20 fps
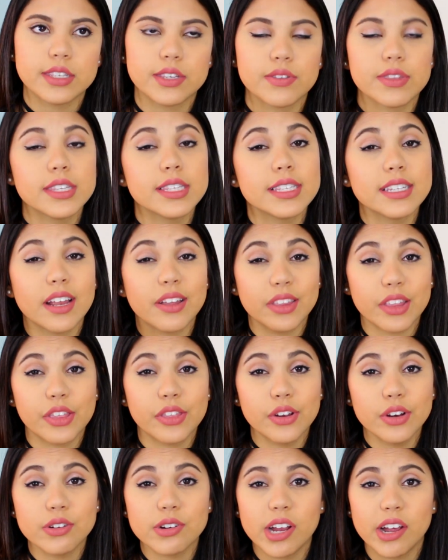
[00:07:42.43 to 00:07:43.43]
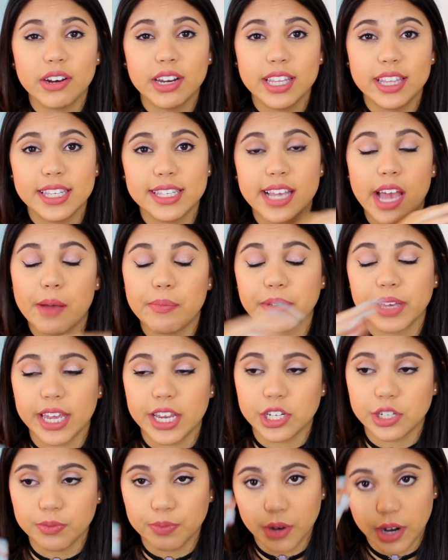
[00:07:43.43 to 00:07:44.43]
So this is now the 3rd round in this
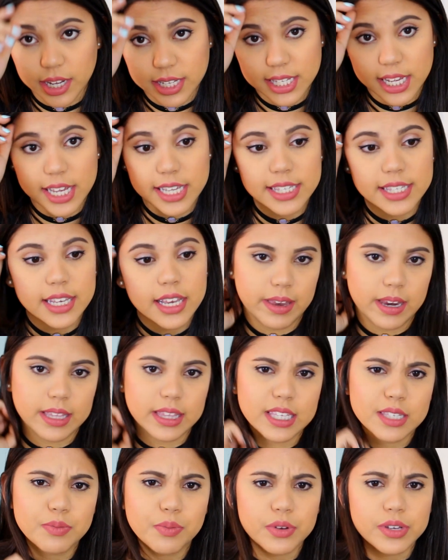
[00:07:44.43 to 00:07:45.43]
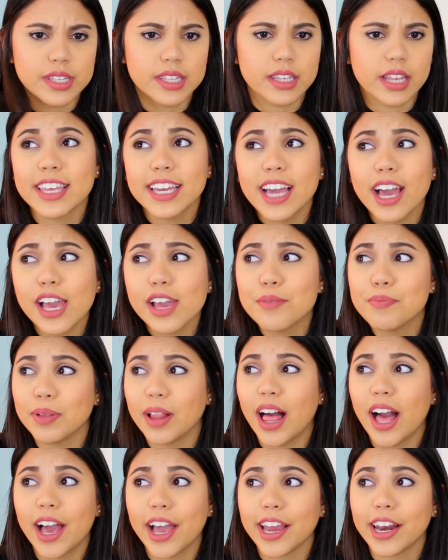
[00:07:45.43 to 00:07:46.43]
application process. And at this point, I think I
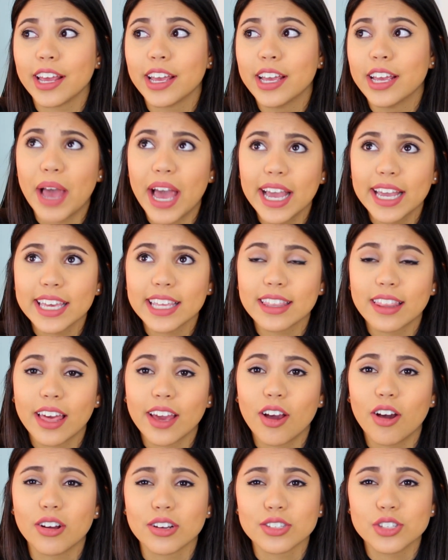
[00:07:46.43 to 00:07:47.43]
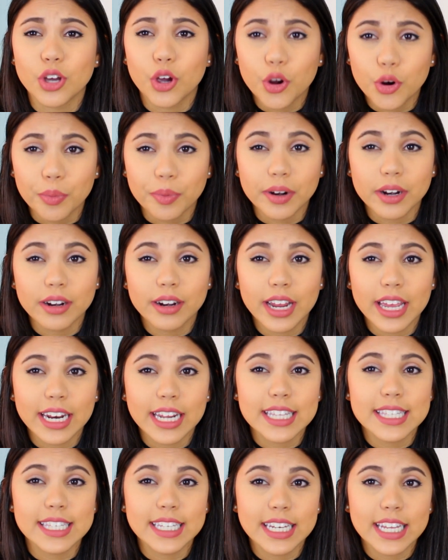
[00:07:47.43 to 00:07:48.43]
applied back in like October, and
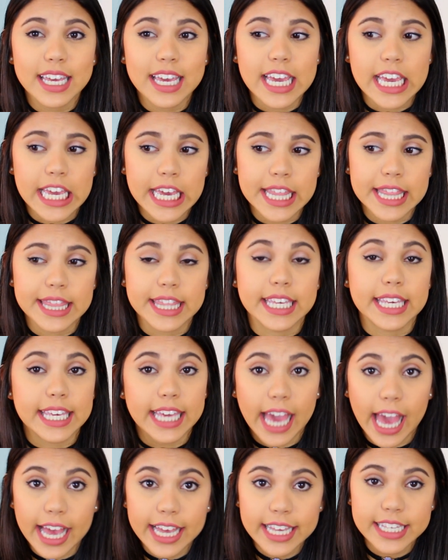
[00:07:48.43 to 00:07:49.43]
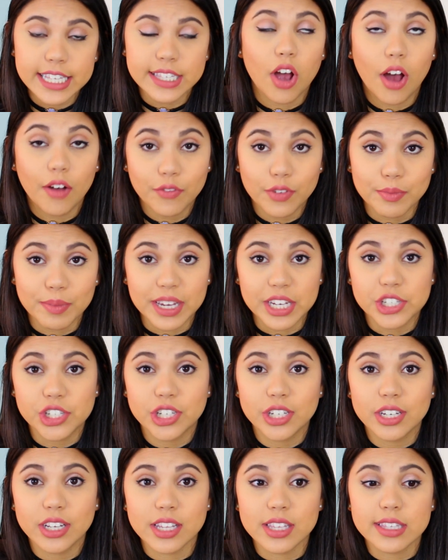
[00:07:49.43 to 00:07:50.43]
I didn't get the yes
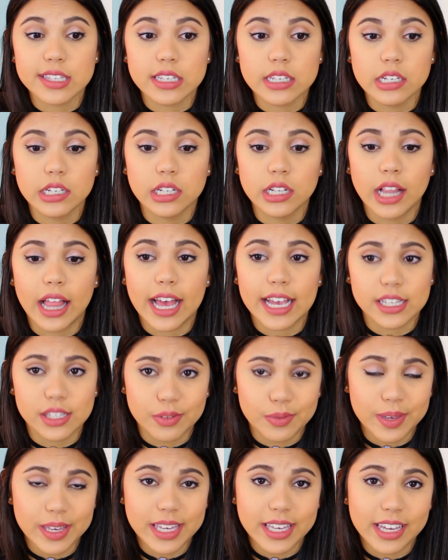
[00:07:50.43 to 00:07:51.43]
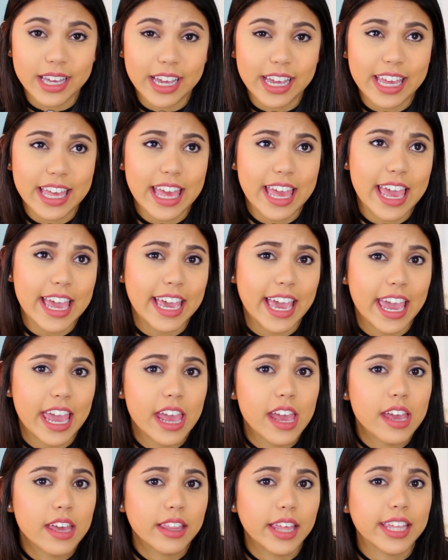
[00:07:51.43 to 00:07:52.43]
confirmation until last week,
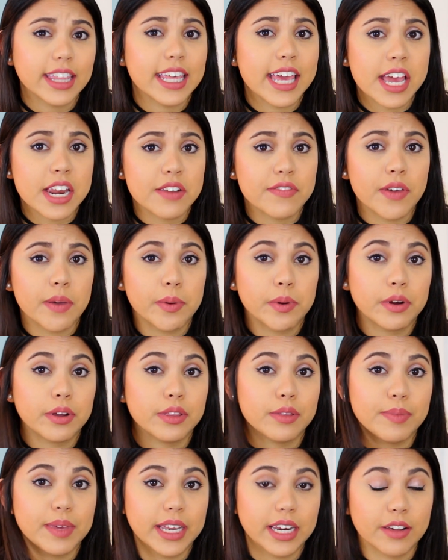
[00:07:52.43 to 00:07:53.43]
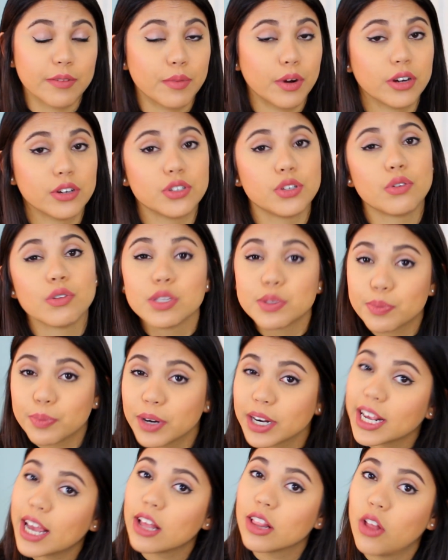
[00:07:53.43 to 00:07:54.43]
aka like the end of February, the beginning of March. So it was a
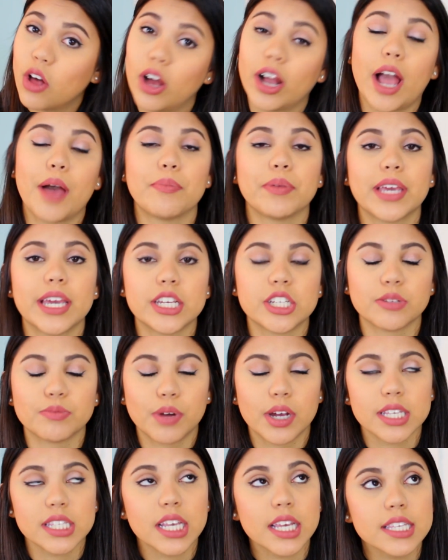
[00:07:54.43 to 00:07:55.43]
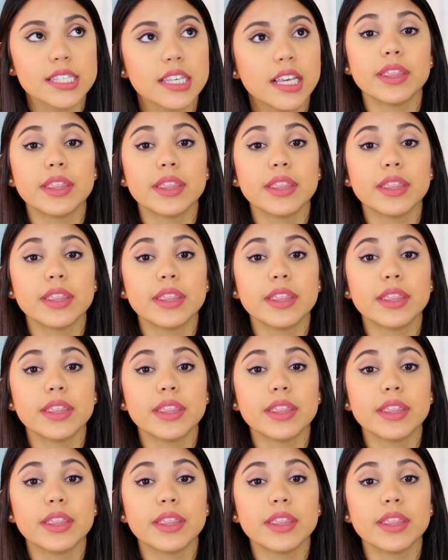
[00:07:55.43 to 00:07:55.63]
pretty long application process.